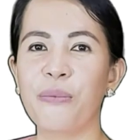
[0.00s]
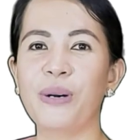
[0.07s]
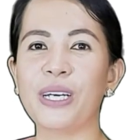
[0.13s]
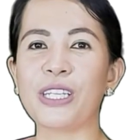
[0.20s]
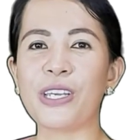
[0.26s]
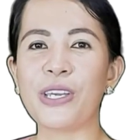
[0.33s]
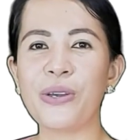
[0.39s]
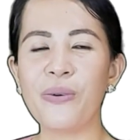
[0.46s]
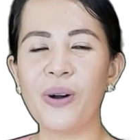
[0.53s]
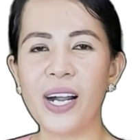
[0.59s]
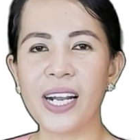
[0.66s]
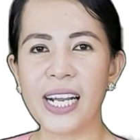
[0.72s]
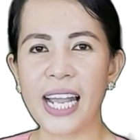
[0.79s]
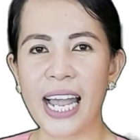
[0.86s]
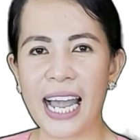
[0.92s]
But you
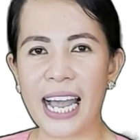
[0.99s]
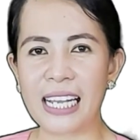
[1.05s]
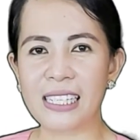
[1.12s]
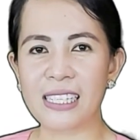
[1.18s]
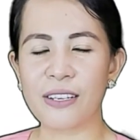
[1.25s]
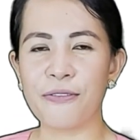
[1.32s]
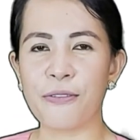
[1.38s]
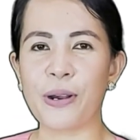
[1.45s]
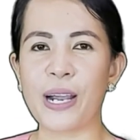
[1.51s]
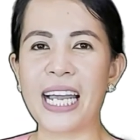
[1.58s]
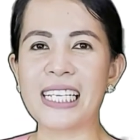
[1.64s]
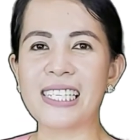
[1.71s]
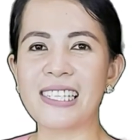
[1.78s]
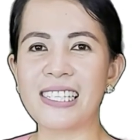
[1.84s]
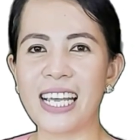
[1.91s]
are asked for
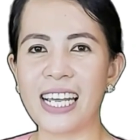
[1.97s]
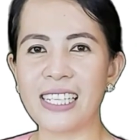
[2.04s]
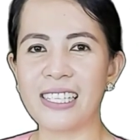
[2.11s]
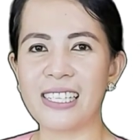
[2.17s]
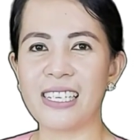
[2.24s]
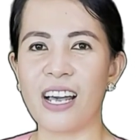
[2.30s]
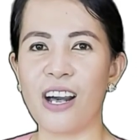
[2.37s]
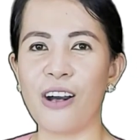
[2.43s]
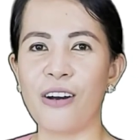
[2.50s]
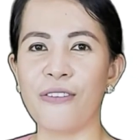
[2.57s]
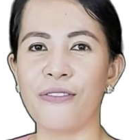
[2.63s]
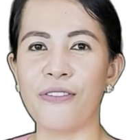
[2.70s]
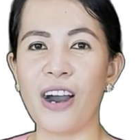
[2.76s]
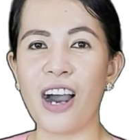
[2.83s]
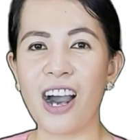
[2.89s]
a set
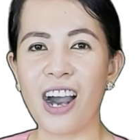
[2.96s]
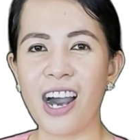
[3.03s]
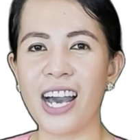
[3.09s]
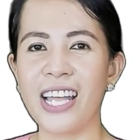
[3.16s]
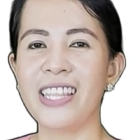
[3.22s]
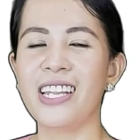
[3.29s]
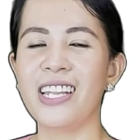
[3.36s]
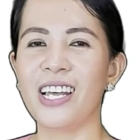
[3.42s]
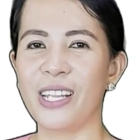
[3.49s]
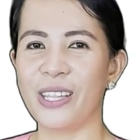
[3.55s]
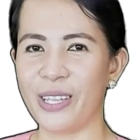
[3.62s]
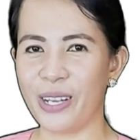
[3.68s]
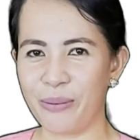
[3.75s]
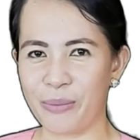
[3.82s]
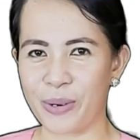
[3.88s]
of odd
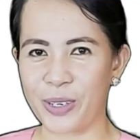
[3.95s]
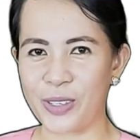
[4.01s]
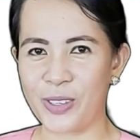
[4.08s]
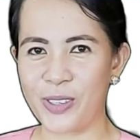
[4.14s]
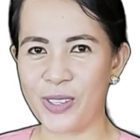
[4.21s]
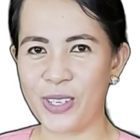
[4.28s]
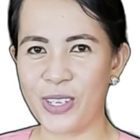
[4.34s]
numbers.